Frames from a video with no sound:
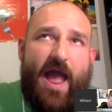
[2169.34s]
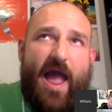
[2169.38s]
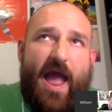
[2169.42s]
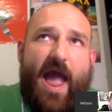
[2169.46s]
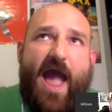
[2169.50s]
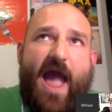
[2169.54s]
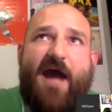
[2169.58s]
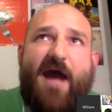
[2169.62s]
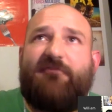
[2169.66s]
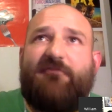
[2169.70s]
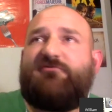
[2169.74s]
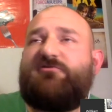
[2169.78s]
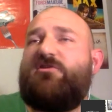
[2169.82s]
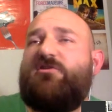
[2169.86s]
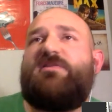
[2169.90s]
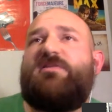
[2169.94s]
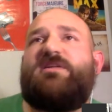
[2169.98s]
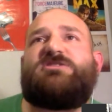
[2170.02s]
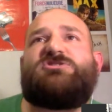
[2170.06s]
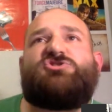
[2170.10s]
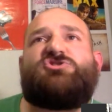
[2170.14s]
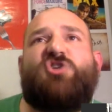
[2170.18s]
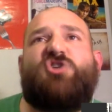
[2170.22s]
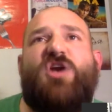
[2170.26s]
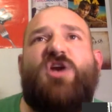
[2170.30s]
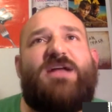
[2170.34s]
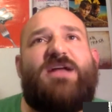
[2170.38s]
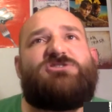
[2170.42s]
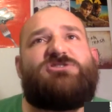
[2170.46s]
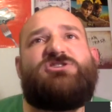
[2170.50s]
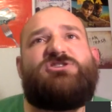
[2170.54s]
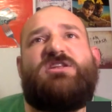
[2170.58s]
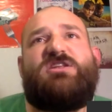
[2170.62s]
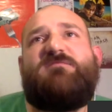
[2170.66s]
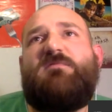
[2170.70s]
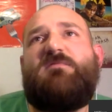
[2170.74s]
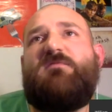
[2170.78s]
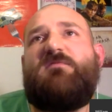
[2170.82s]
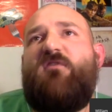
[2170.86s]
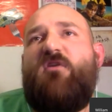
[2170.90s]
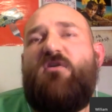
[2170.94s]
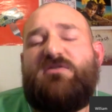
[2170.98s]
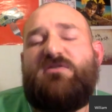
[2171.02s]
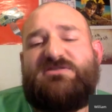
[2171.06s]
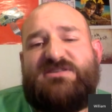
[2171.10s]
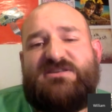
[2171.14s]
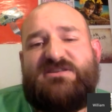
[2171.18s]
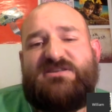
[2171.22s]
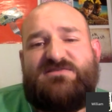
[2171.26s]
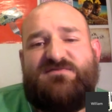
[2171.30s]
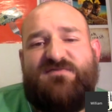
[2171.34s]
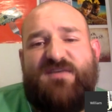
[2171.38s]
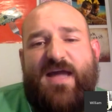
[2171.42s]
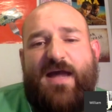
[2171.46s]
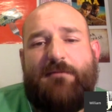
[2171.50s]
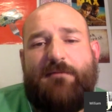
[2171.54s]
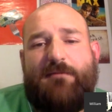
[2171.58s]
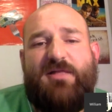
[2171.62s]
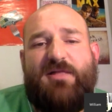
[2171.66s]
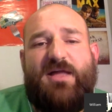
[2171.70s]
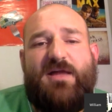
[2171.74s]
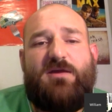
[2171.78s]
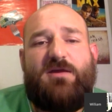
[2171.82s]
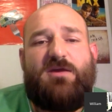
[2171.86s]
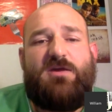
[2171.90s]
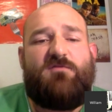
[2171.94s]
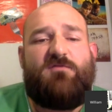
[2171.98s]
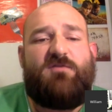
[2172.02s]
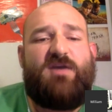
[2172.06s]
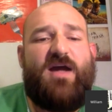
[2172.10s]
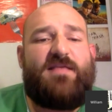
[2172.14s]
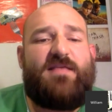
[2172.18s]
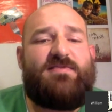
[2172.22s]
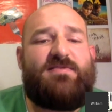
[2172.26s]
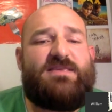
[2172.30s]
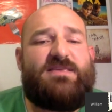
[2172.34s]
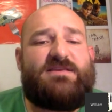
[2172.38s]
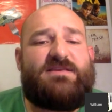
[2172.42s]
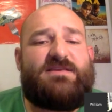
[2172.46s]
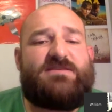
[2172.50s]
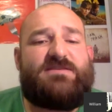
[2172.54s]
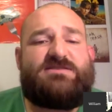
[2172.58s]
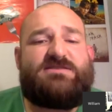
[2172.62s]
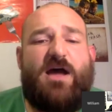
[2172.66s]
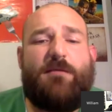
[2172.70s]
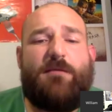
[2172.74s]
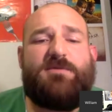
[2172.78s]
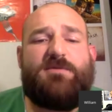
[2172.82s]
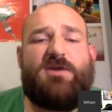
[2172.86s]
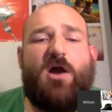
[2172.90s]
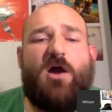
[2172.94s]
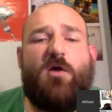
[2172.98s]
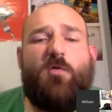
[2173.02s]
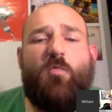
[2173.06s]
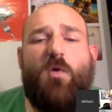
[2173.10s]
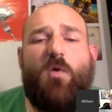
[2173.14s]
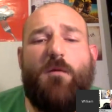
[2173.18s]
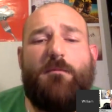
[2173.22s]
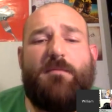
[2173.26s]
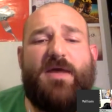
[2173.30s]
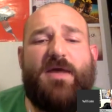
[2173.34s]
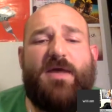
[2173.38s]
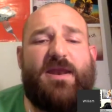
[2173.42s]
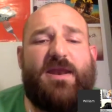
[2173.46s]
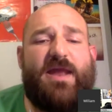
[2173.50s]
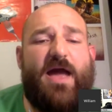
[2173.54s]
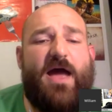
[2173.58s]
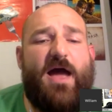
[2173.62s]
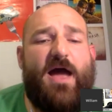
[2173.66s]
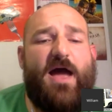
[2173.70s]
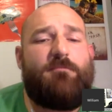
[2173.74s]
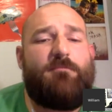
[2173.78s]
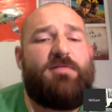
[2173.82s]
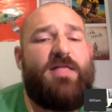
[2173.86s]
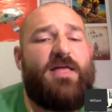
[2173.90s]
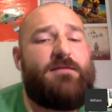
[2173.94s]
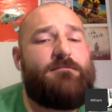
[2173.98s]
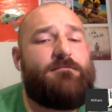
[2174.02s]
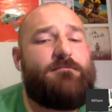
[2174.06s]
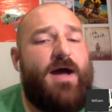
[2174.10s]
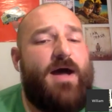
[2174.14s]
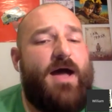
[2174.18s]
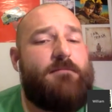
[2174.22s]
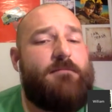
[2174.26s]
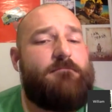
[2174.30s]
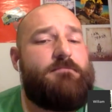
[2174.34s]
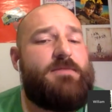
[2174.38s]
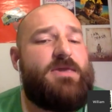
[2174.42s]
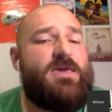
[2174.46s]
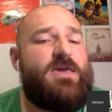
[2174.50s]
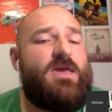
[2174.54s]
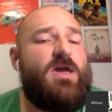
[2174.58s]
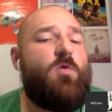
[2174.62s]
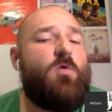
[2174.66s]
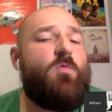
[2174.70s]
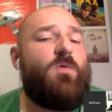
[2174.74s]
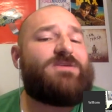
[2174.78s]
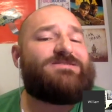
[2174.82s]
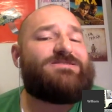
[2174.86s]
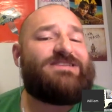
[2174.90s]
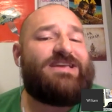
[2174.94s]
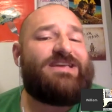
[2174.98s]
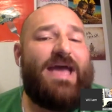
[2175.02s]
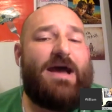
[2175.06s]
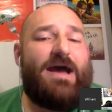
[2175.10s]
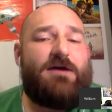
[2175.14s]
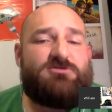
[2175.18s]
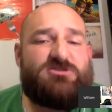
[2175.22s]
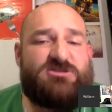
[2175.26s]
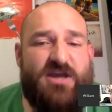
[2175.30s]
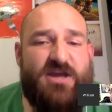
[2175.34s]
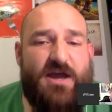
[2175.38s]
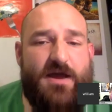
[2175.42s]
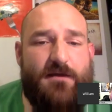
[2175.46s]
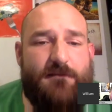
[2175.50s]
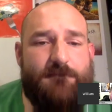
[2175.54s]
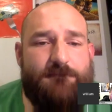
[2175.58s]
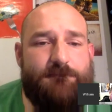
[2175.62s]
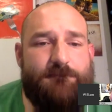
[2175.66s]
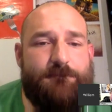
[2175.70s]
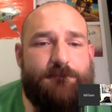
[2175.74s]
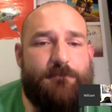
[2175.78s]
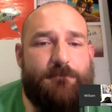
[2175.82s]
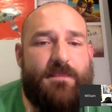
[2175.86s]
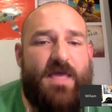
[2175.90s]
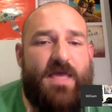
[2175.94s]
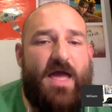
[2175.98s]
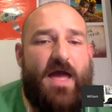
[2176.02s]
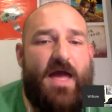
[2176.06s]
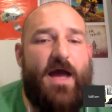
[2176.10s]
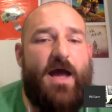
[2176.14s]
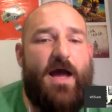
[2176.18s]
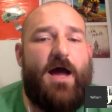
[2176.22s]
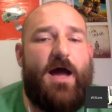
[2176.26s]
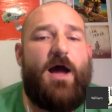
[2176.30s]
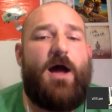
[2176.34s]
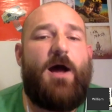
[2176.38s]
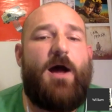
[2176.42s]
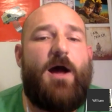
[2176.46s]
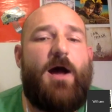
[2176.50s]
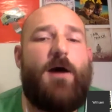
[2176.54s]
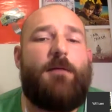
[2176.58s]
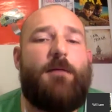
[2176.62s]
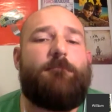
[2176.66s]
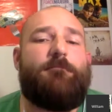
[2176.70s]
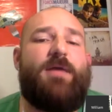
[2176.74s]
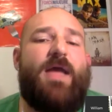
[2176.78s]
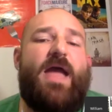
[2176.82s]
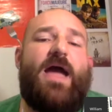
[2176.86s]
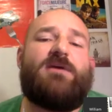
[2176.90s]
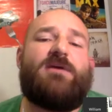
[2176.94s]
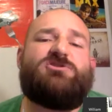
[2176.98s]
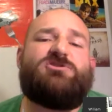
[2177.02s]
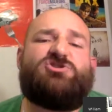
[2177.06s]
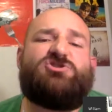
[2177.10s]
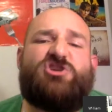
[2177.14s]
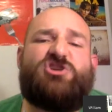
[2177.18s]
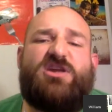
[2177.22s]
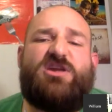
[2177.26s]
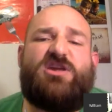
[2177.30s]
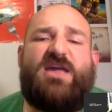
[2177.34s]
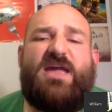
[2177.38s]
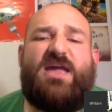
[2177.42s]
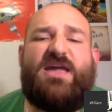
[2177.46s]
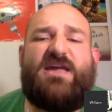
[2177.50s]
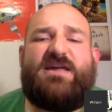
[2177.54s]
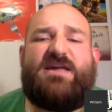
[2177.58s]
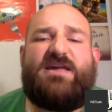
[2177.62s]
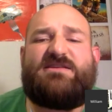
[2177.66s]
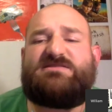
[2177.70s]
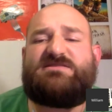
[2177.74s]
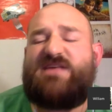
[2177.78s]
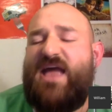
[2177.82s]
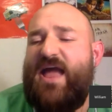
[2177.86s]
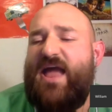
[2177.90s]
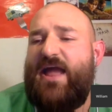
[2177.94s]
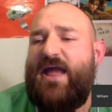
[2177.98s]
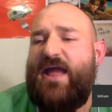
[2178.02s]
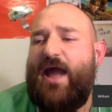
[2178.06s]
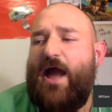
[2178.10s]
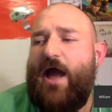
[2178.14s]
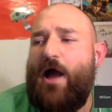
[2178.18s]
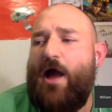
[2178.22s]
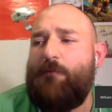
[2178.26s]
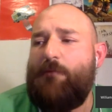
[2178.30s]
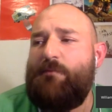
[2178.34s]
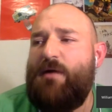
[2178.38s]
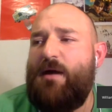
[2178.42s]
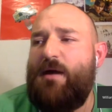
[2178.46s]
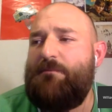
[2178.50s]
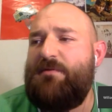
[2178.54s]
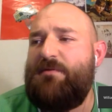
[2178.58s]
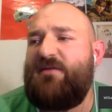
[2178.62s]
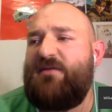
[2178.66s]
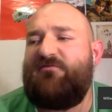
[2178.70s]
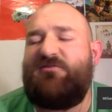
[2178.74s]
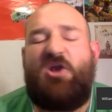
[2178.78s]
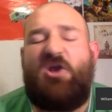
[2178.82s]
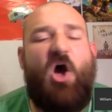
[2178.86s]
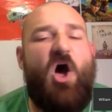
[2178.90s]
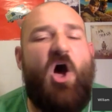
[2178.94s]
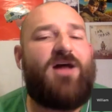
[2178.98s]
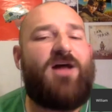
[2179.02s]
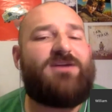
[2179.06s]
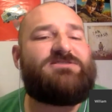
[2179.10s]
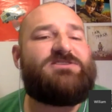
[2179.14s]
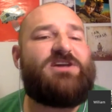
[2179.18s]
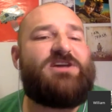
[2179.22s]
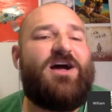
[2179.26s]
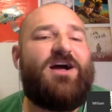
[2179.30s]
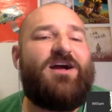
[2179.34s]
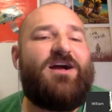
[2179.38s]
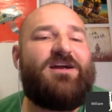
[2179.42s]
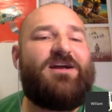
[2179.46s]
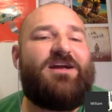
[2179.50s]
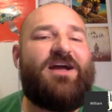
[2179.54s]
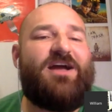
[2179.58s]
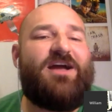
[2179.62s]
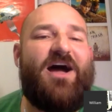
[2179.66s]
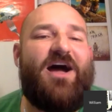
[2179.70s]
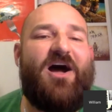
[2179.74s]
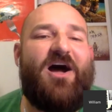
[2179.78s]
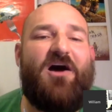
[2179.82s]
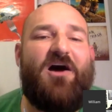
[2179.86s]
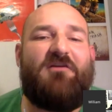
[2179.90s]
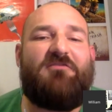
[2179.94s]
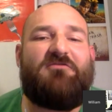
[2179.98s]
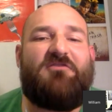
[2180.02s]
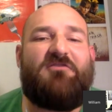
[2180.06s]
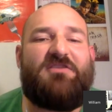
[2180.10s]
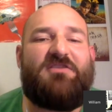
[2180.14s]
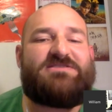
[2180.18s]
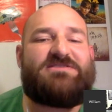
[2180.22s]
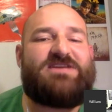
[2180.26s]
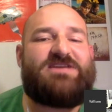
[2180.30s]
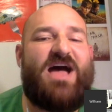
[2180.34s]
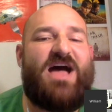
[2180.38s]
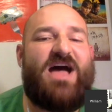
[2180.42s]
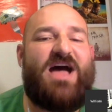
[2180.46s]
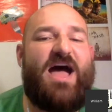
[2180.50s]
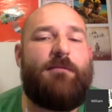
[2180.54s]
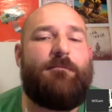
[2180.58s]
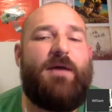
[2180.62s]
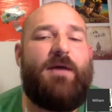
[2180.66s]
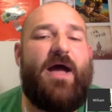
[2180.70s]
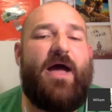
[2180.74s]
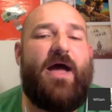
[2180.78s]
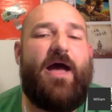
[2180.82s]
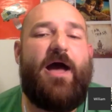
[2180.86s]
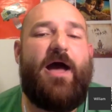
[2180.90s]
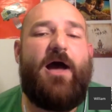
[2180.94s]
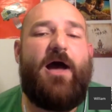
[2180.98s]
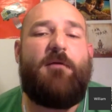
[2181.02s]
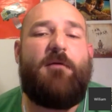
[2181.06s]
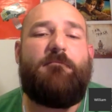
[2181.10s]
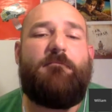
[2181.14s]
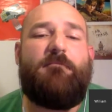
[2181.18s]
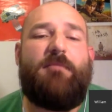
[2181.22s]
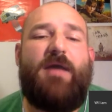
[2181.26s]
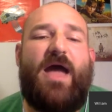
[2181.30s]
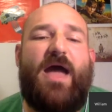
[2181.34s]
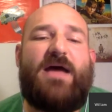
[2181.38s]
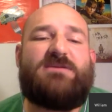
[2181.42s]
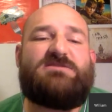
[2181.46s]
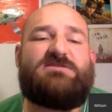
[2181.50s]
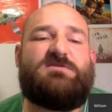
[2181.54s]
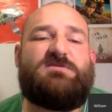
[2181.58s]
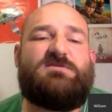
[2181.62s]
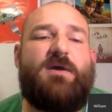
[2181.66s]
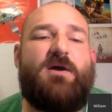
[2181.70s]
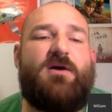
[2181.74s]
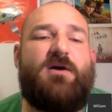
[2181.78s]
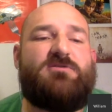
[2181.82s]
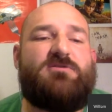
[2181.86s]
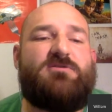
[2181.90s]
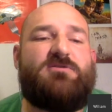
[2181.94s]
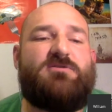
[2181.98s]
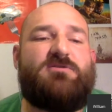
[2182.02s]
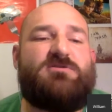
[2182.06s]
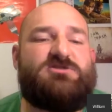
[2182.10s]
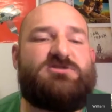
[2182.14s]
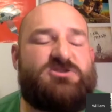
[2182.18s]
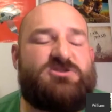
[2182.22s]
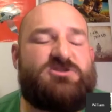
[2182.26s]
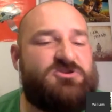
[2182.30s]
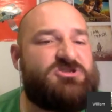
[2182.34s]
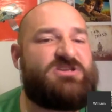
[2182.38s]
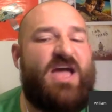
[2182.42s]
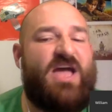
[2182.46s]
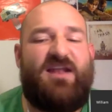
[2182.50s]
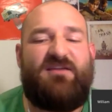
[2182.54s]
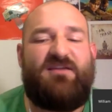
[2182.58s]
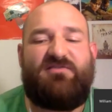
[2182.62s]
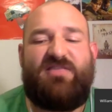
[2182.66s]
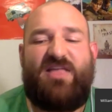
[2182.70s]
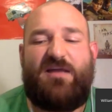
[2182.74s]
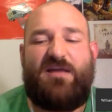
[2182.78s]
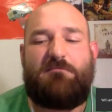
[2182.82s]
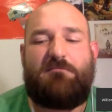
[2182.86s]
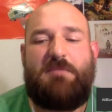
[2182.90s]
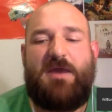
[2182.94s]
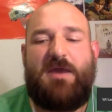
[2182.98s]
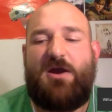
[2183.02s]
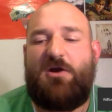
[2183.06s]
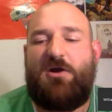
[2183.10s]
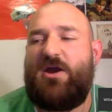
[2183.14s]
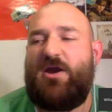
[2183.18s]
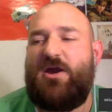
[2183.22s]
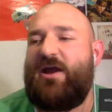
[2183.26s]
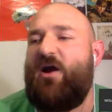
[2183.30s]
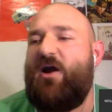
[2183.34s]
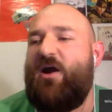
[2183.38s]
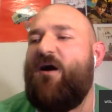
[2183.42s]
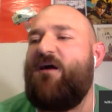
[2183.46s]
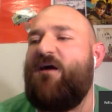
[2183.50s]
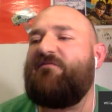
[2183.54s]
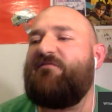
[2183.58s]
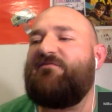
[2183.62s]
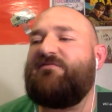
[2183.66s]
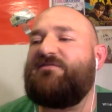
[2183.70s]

After this tragedy befalls this family, you've got this young woman played by Mia Wasikowska. And she is a bit of an odd duck for the time, as opposed to just kind of like marrying off